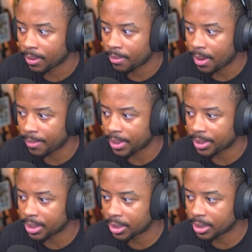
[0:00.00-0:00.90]
Maybe
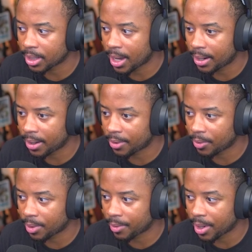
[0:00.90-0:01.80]
this is, I don't know
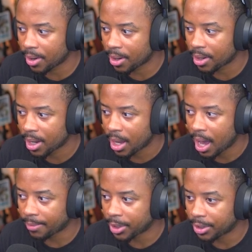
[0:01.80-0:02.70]
where we are.
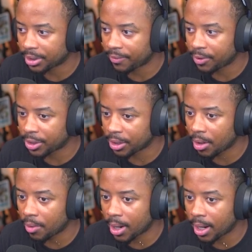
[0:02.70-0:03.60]
I'm curious if we should
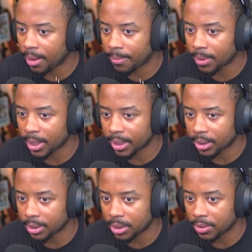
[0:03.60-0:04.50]
go up. Like,
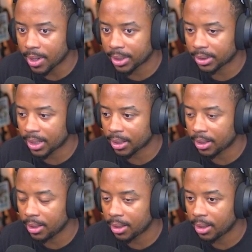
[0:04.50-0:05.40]
do you guys think,
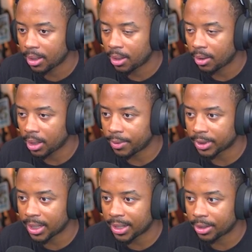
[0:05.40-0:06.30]
he
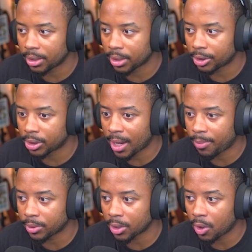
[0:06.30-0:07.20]
was saying the
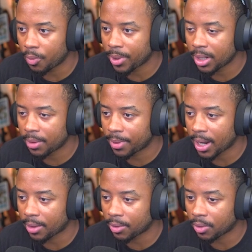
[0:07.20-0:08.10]
shop was opening, but
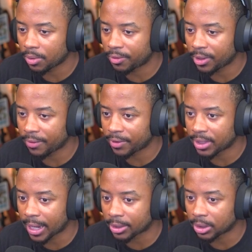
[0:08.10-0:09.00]
I don't know if
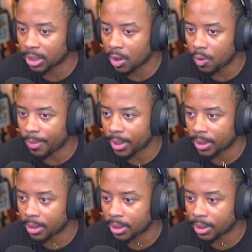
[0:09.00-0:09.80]
it's actually open.